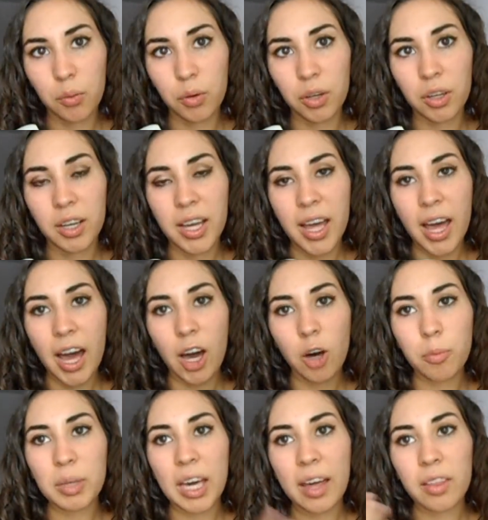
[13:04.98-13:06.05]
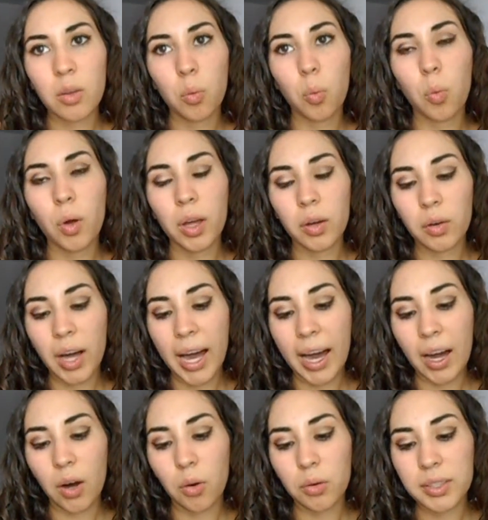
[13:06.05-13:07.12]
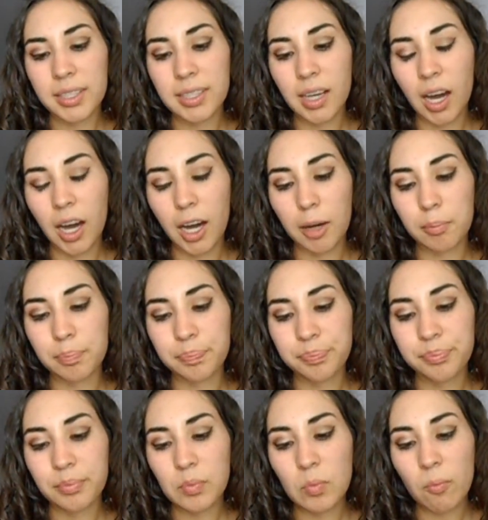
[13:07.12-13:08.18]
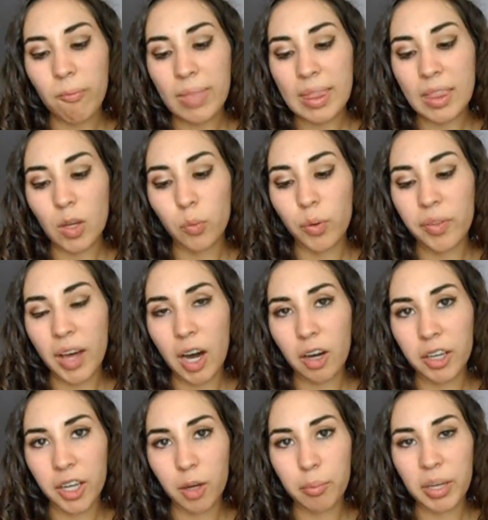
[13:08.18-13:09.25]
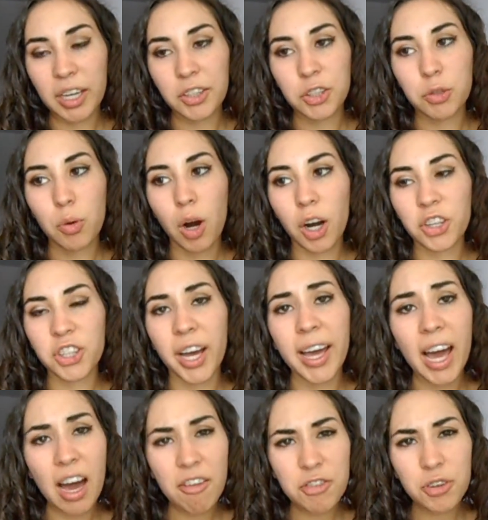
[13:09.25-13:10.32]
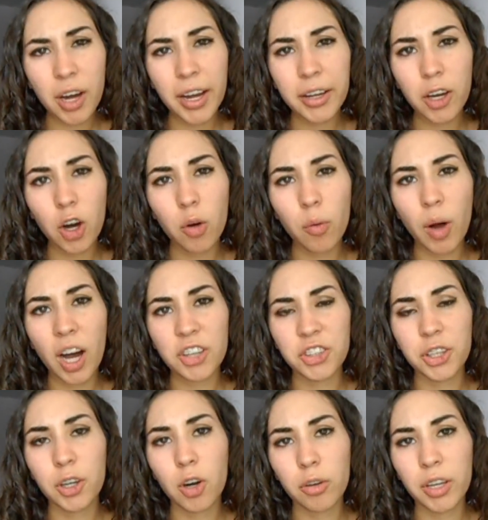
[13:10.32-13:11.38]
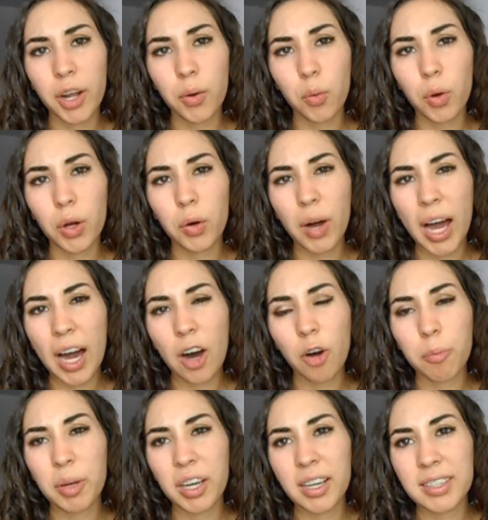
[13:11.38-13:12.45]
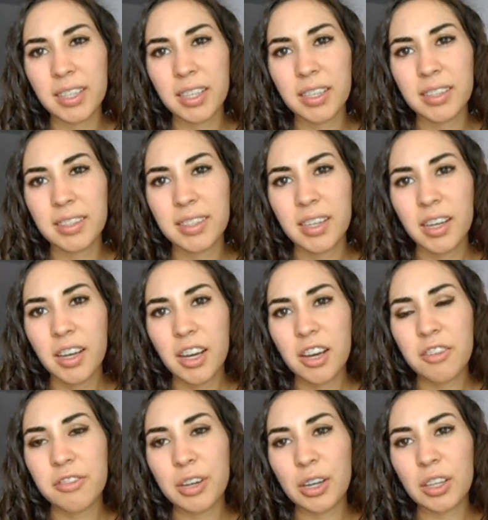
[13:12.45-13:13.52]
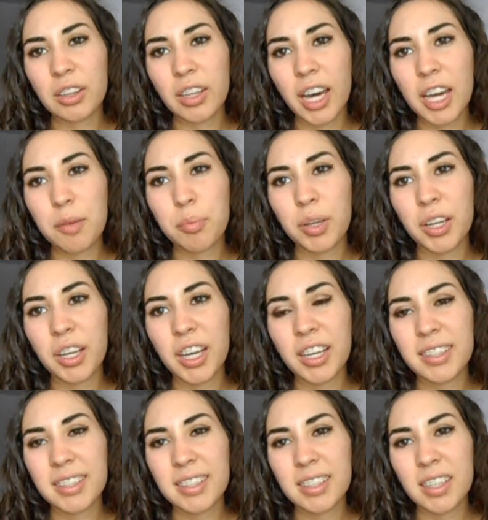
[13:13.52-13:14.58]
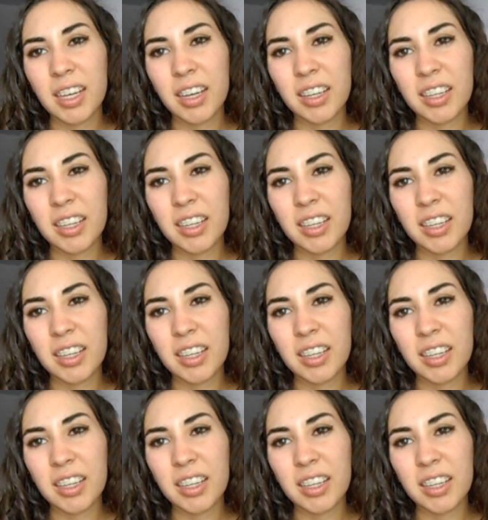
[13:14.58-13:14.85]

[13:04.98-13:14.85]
would help get the oil out without, being too harsh. I have tried co-washing coconut oil out because it is very light, but it's